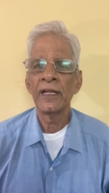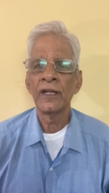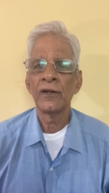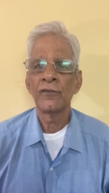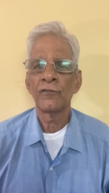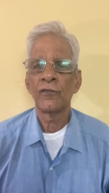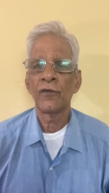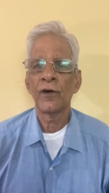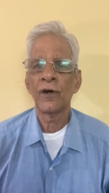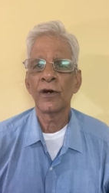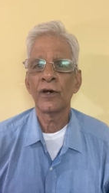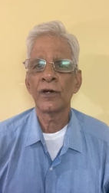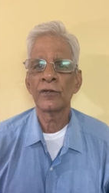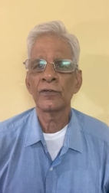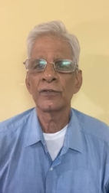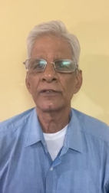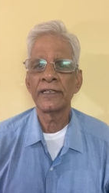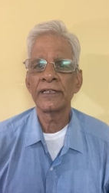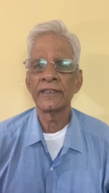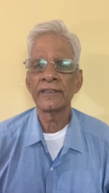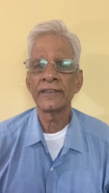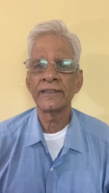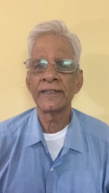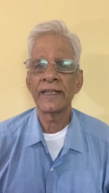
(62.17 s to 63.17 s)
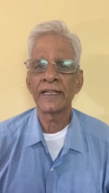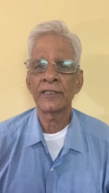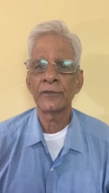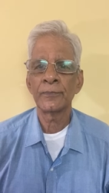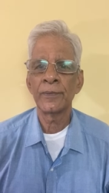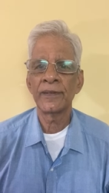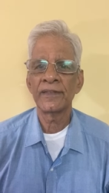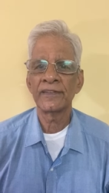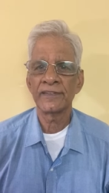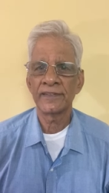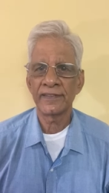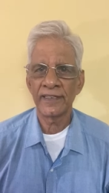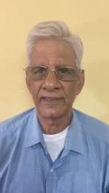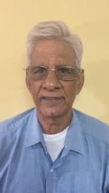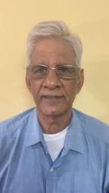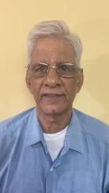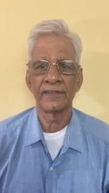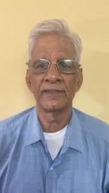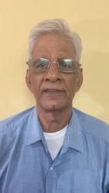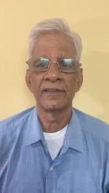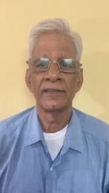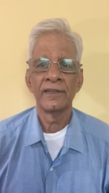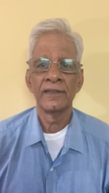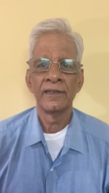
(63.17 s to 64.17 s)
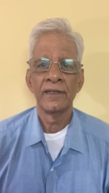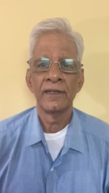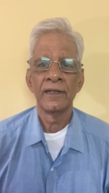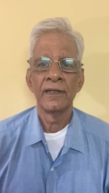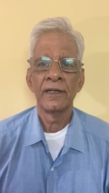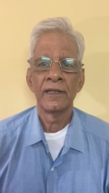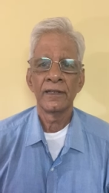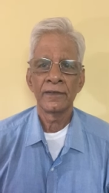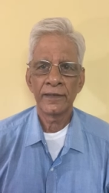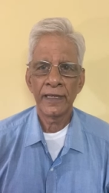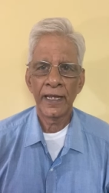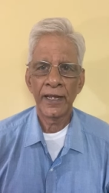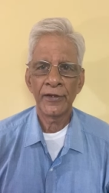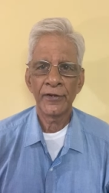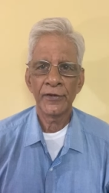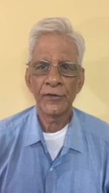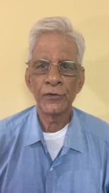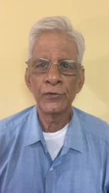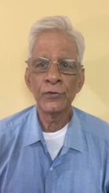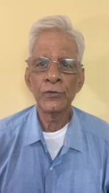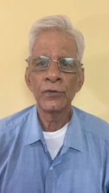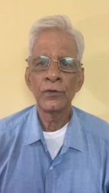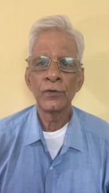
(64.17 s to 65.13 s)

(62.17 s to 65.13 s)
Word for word: for his expenses. Thank you.